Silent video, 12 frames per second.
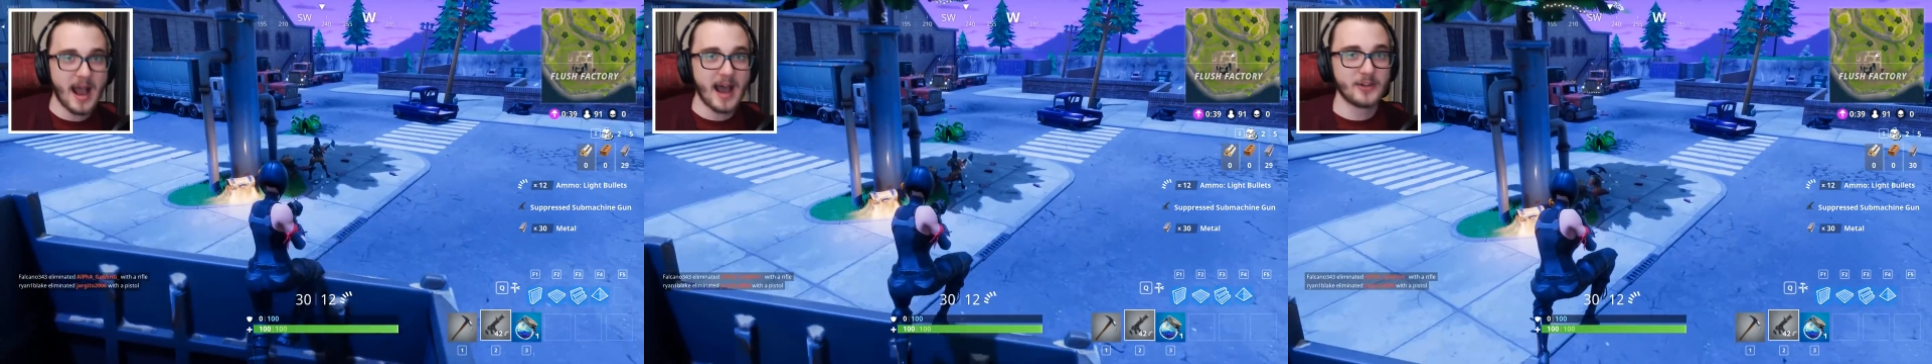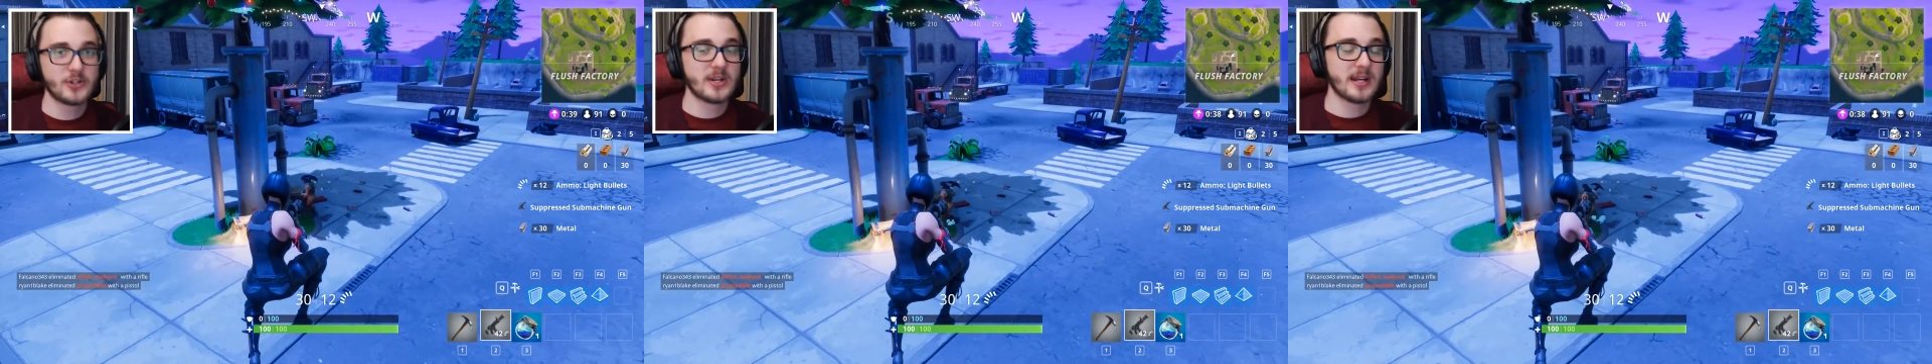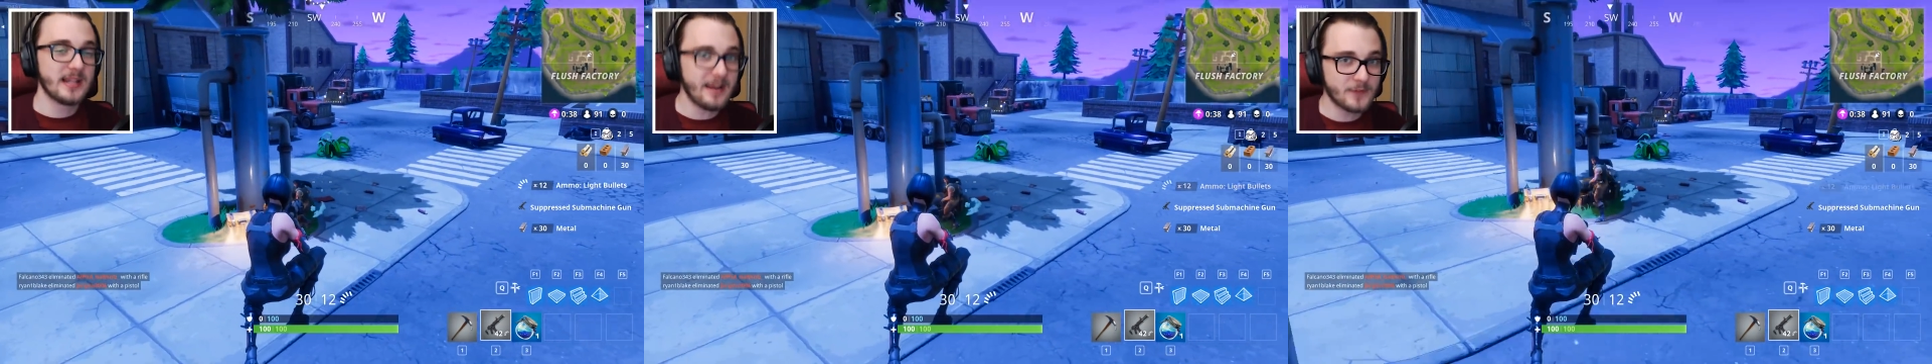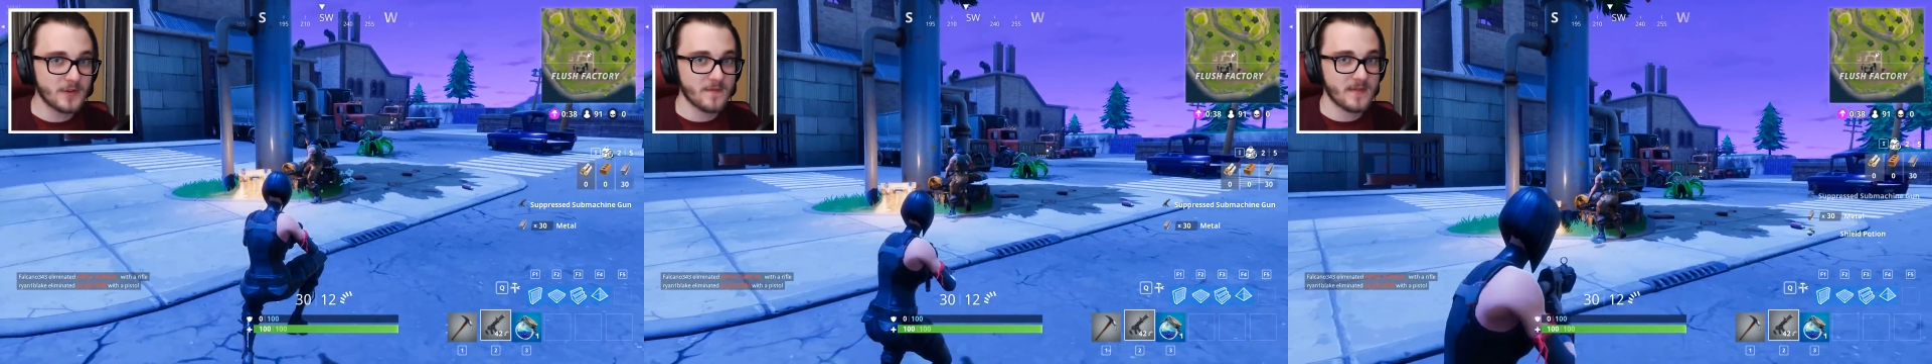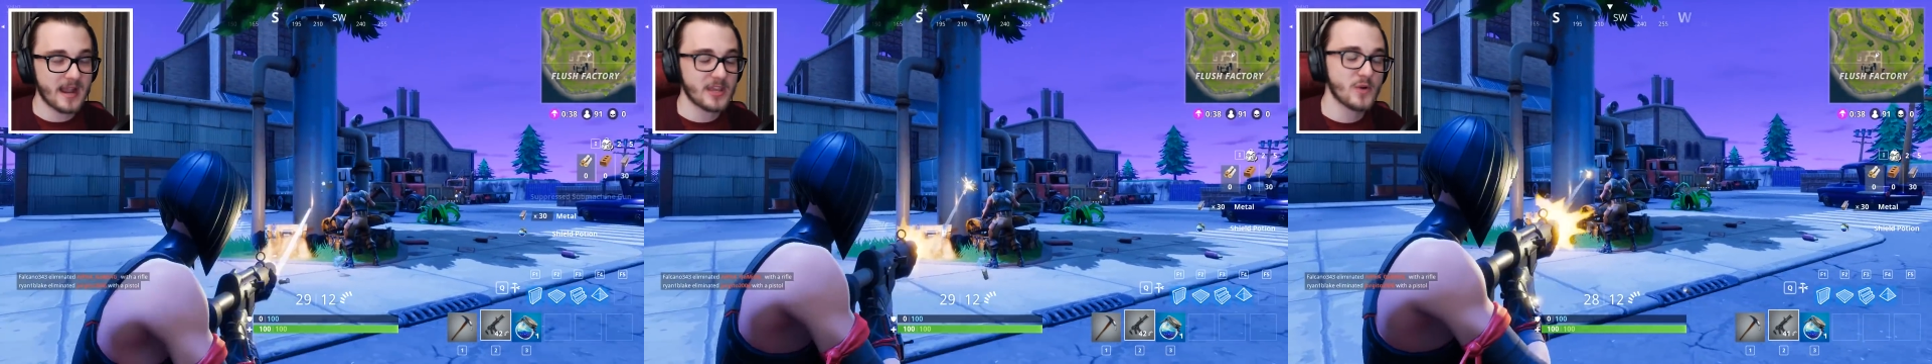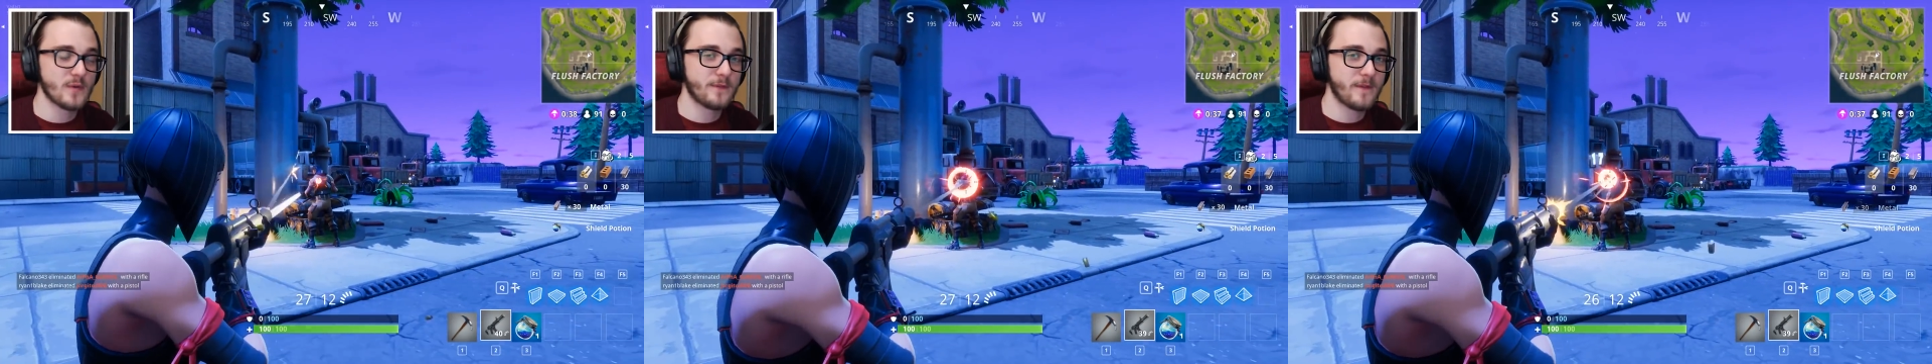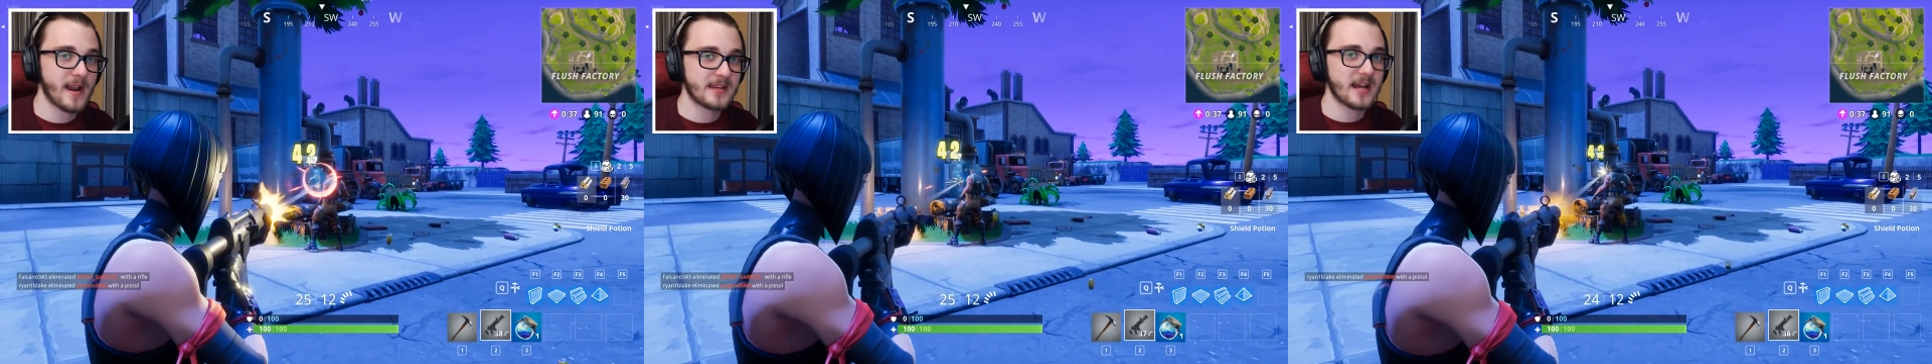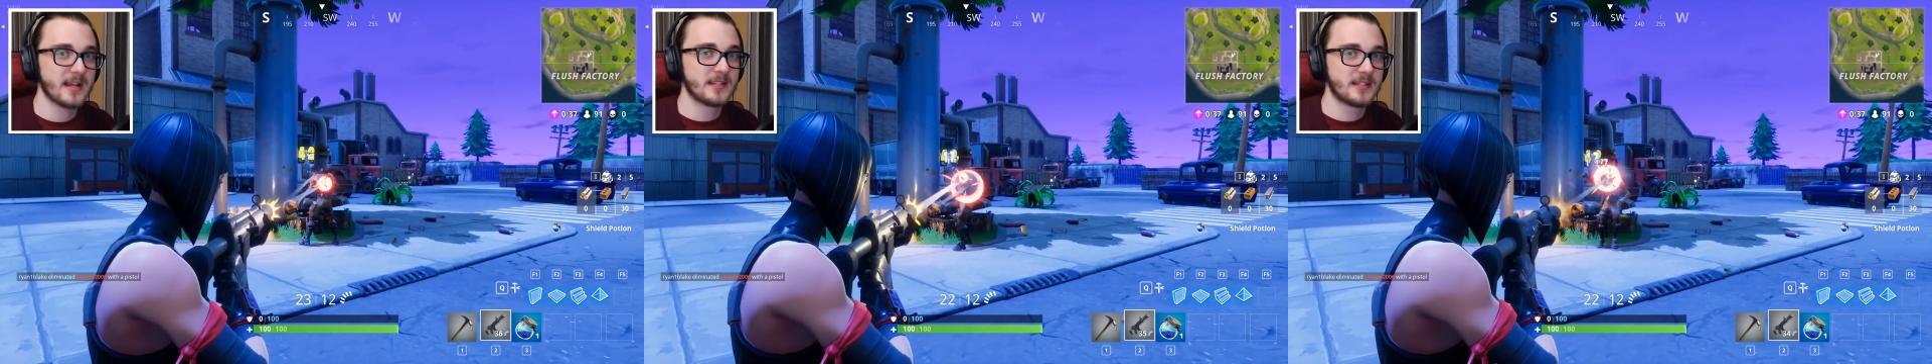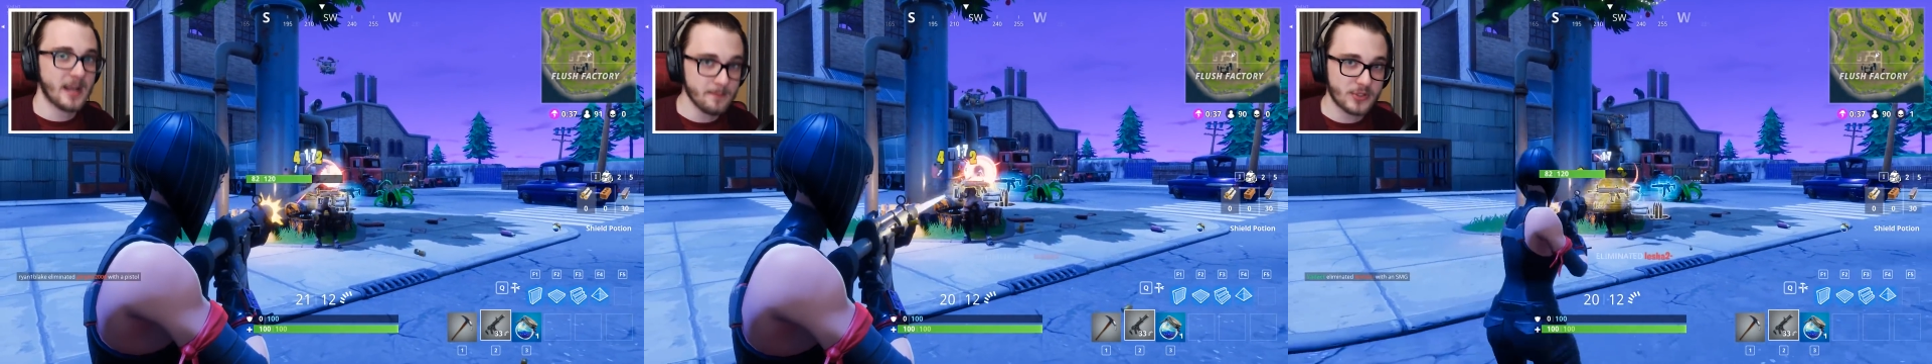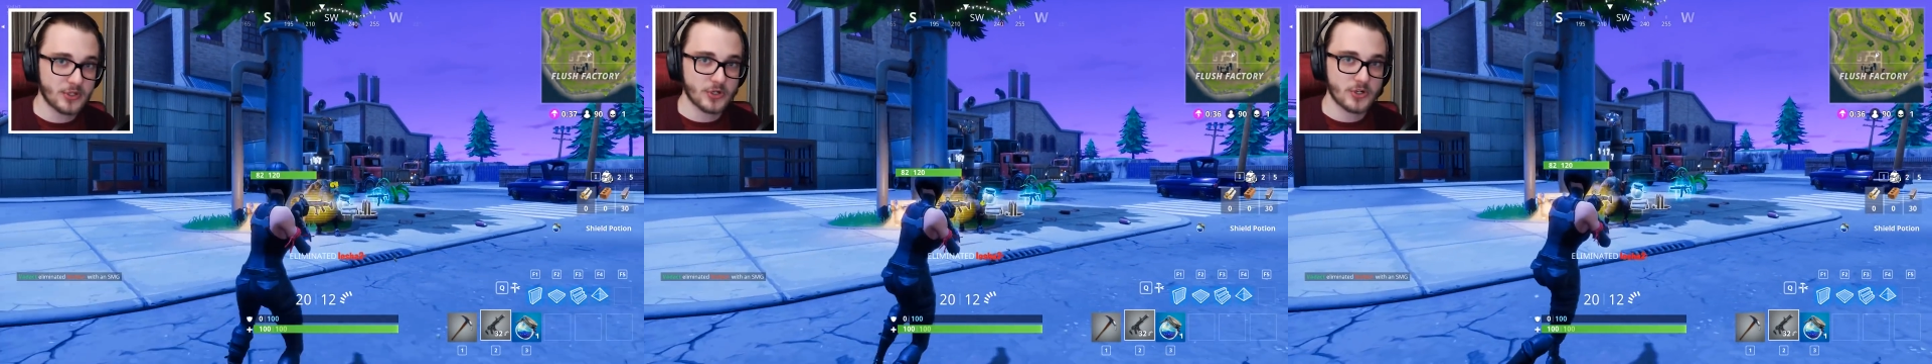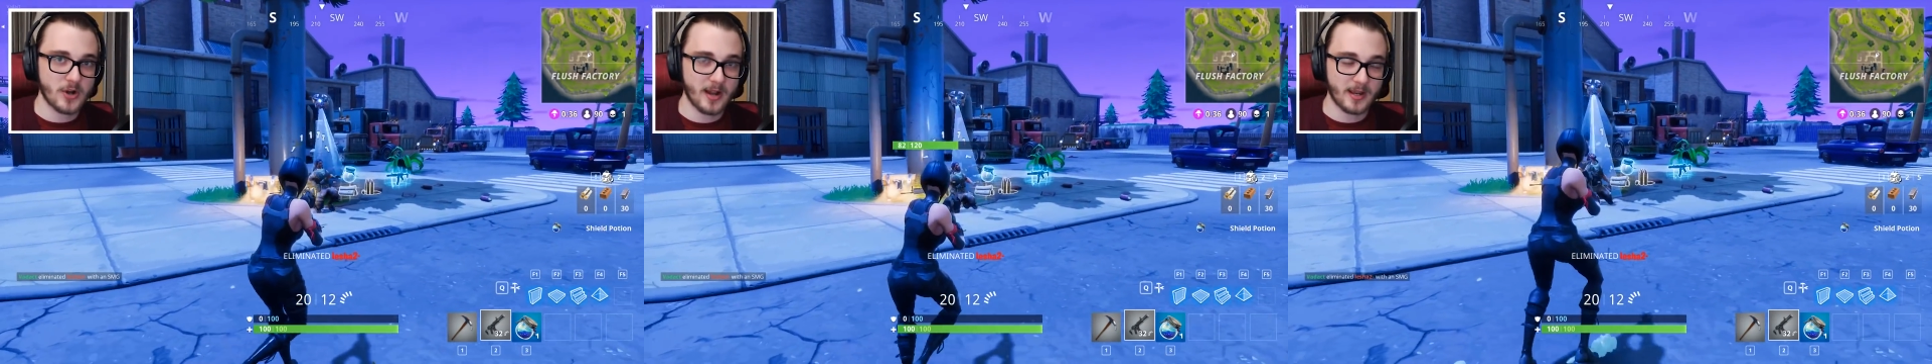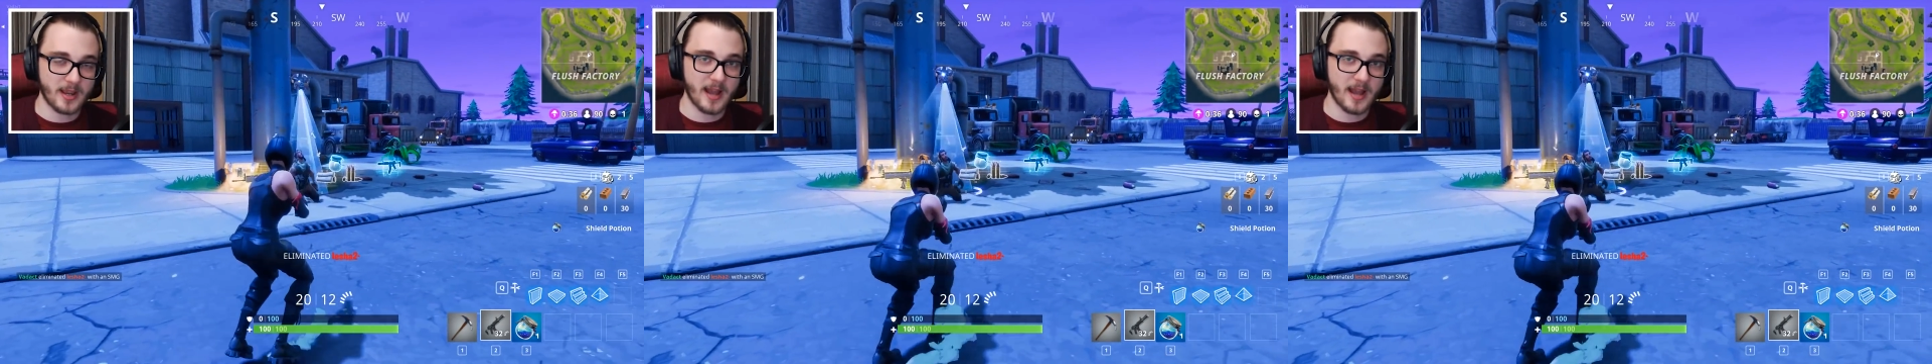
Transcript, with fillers: And to the left of that, you'll find a dumpster truck.